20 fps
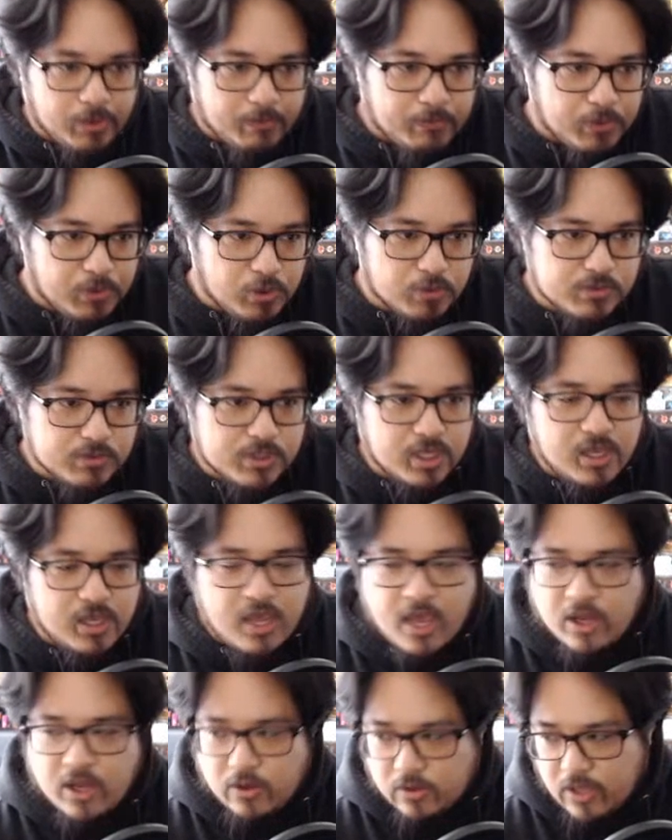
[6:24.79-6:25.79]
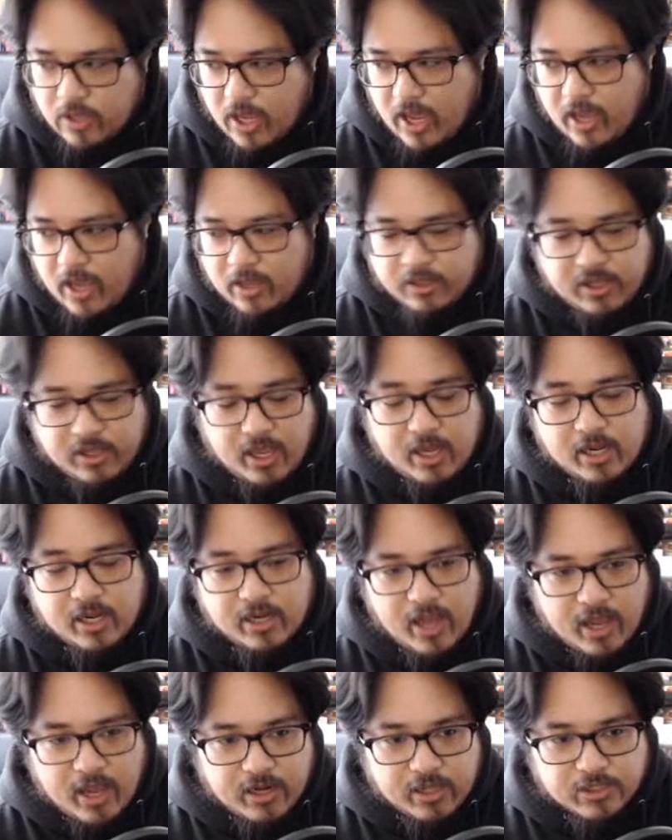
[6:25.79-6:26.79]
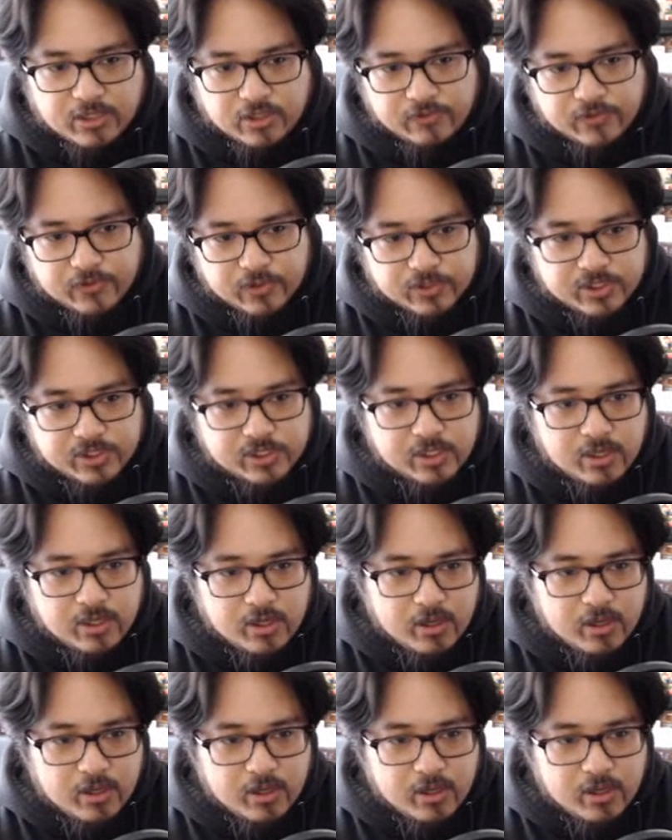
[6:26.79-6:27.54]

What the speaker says: boomed the cannon at intervals.